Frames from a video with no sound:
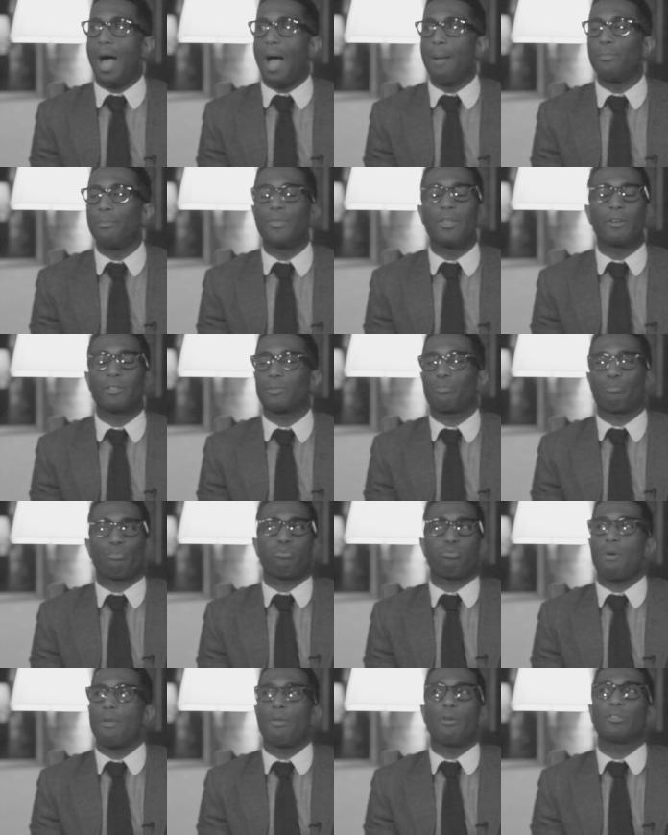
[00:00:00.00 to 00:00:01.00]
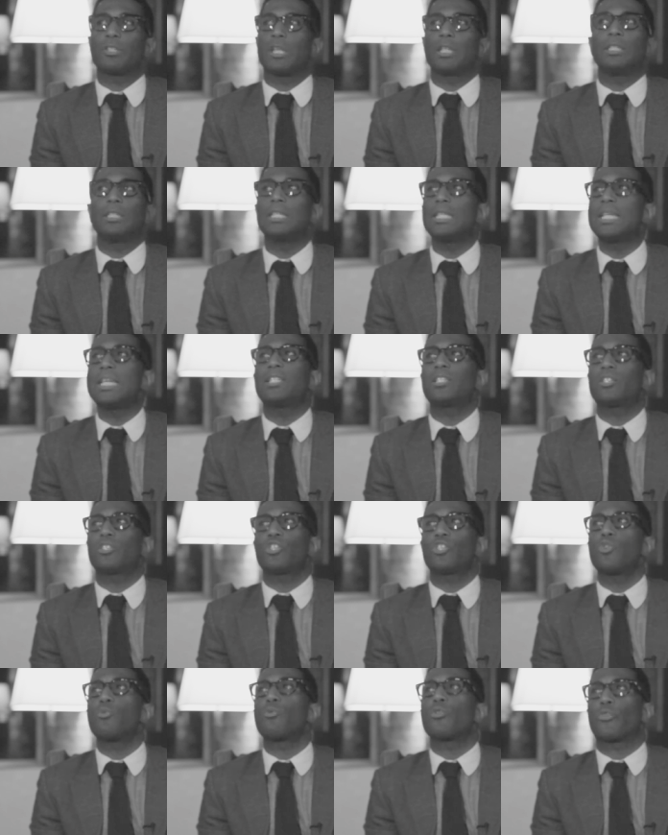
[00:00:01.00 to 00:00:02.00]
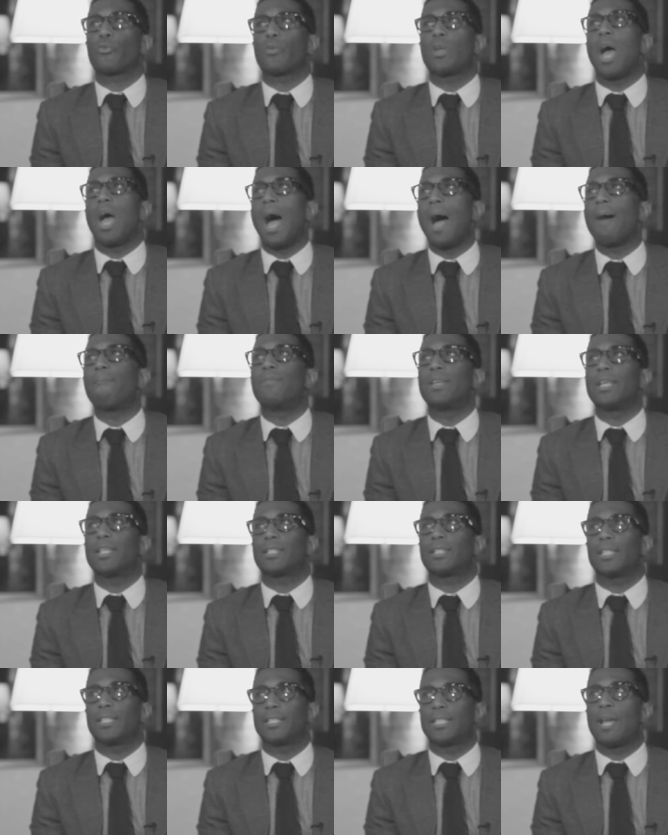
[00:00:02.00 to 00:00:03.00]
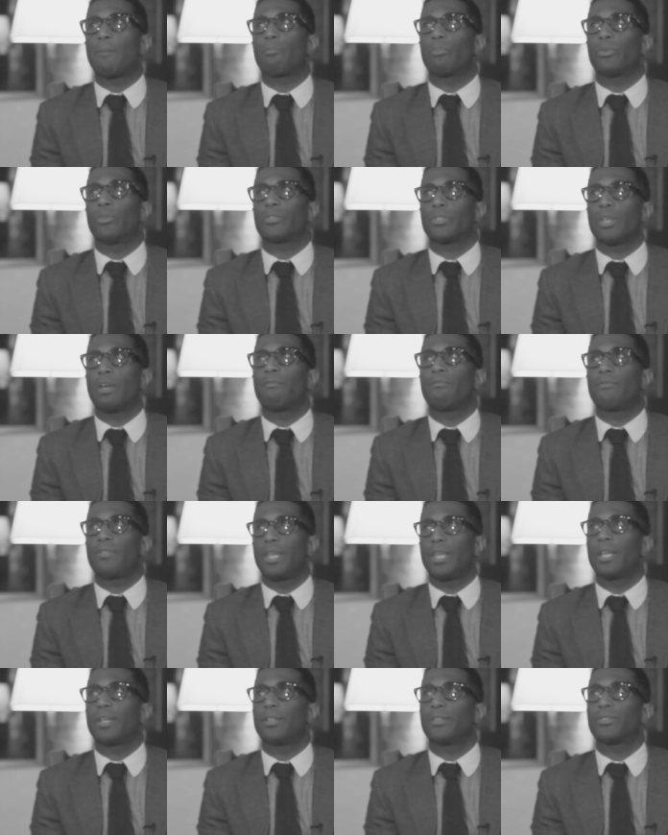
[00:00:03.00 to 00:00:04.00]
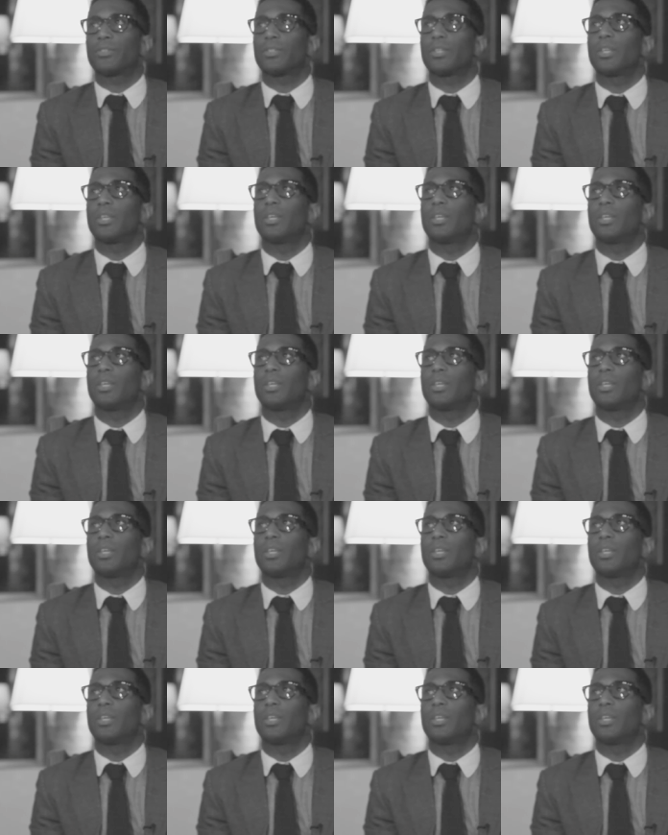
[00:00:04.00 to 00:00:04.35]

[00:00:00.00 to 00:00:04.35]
there's at least two or three obvious examples of things